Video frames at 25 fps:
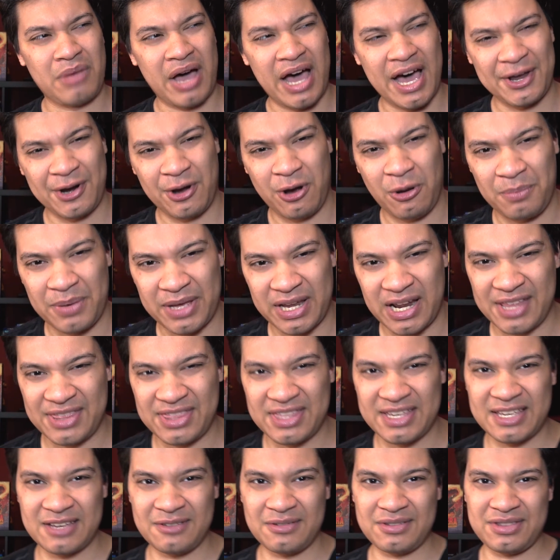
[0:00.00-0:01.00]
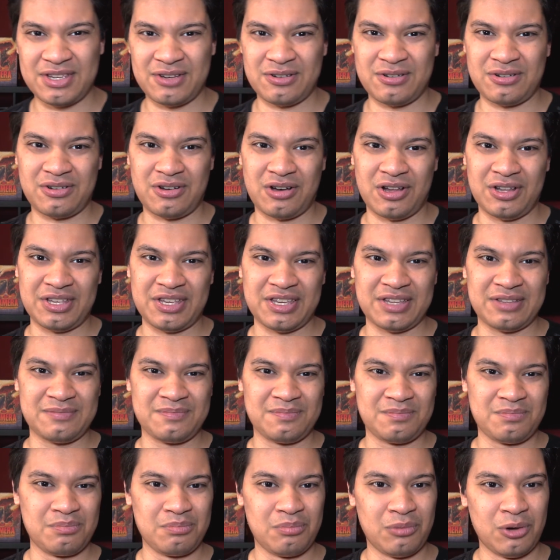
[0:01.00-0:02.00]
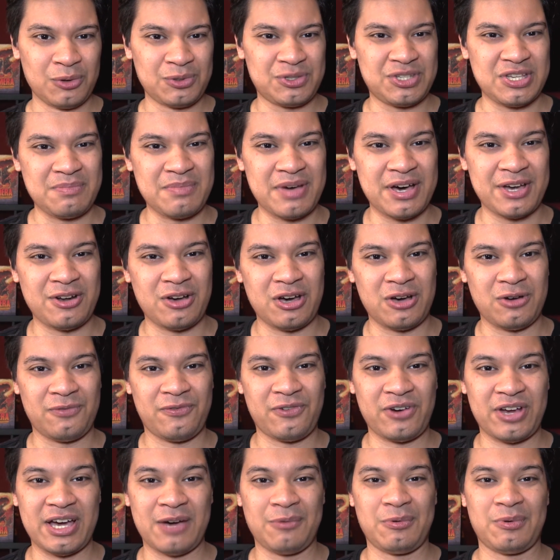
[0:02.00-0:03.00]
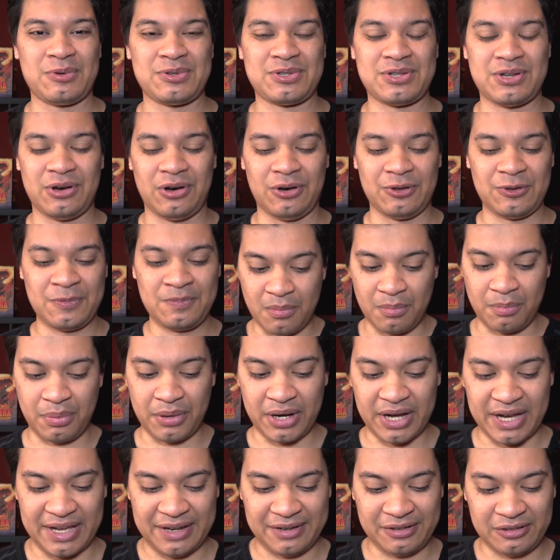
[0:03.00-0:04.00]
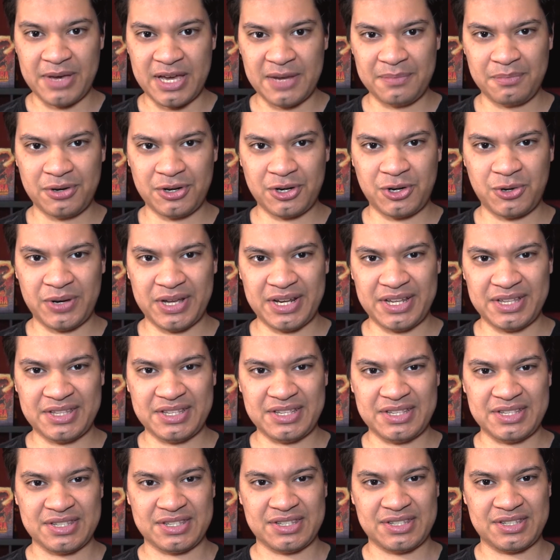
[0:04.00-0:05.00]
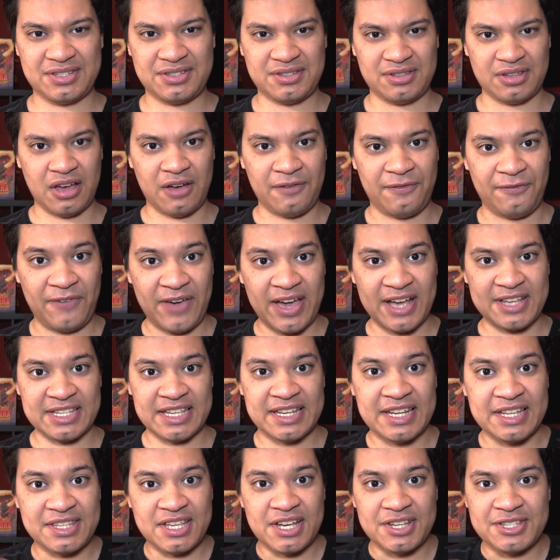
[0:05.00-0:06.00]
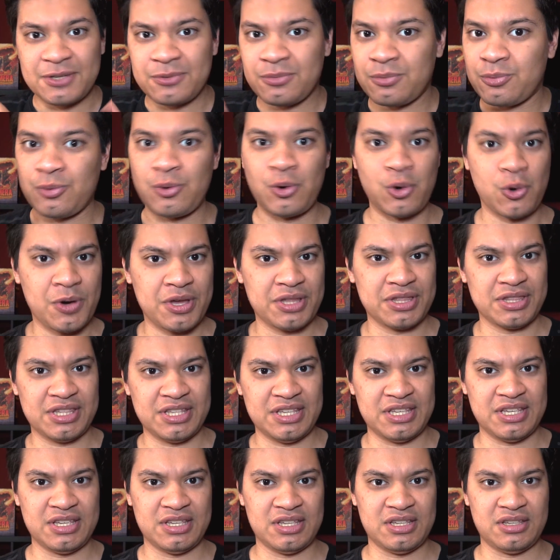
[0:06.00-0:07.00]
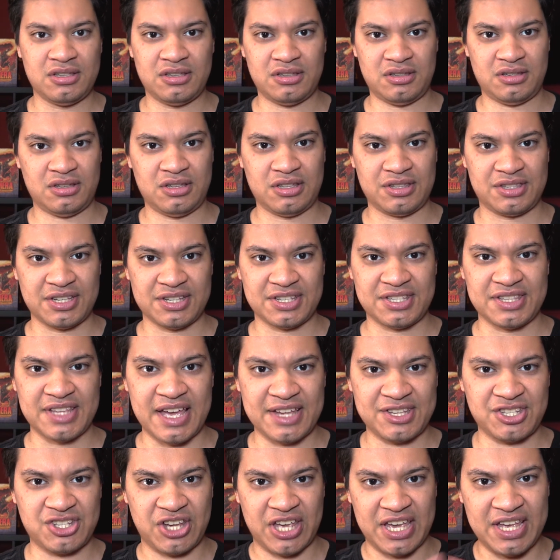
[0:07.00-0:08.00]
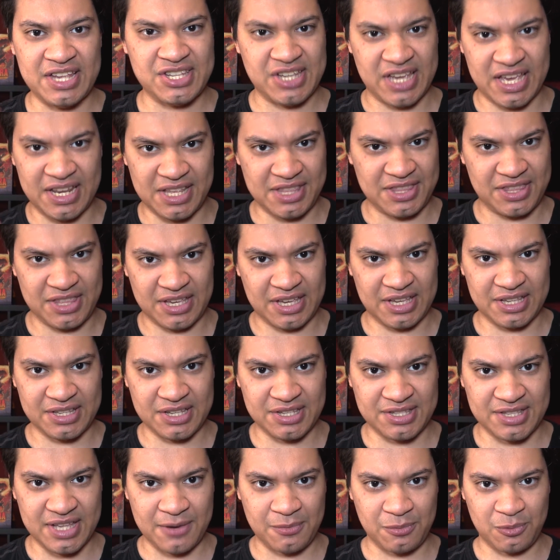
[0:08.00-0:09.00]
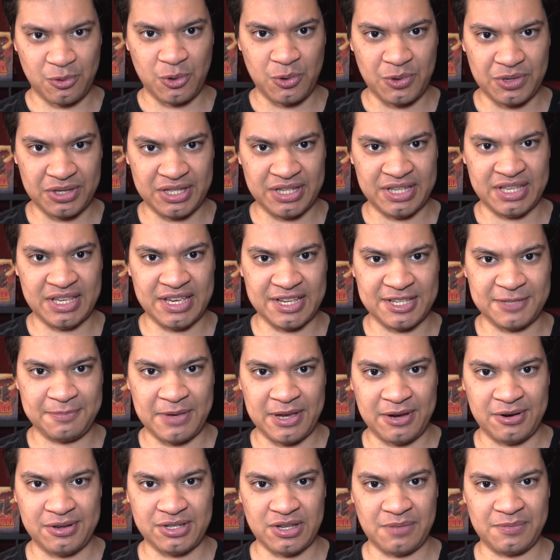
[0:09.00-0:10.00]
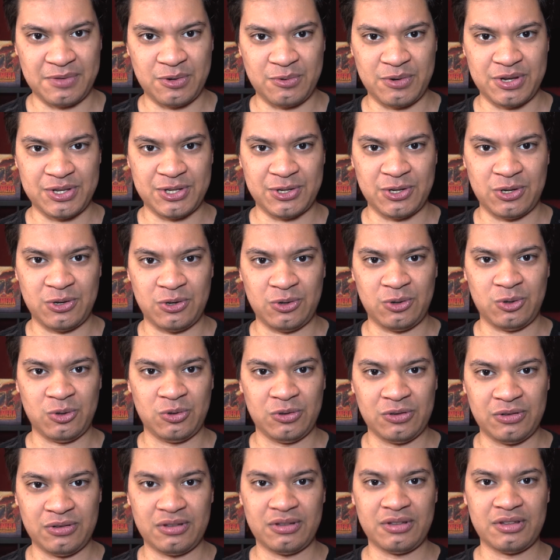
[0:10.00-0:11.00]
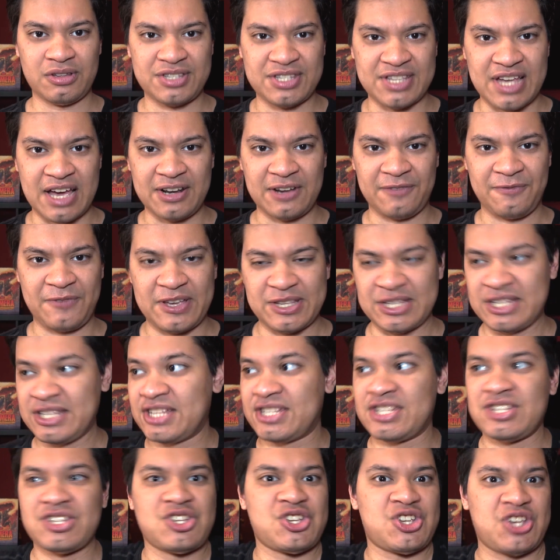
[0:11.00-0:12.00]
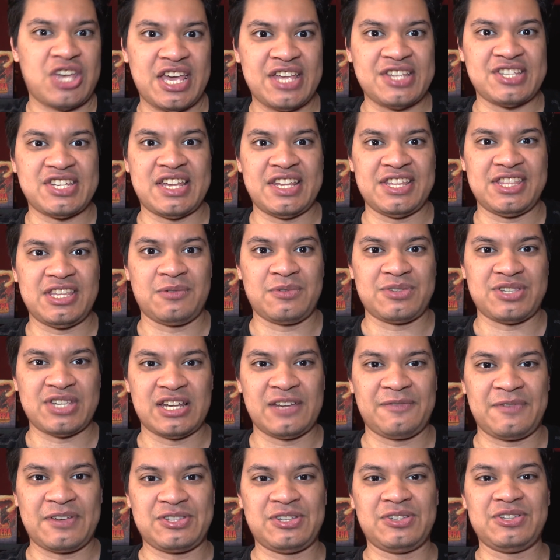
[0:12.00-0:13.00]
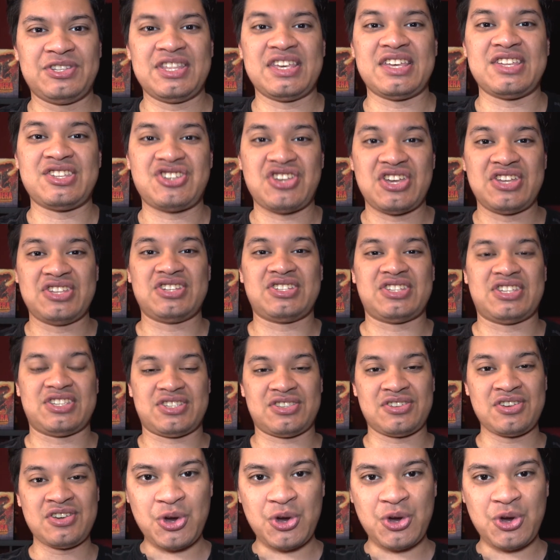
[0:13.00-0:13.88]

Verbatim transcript: mono, but I think they were calling it multi-mono. I forgot what it was called. But Ben Burtt created these effects, and it doesn't ruin it does not change anything. It does not ruin the experience of the original sound effects. He doesn't change anything with sound effects. The only thing he changes is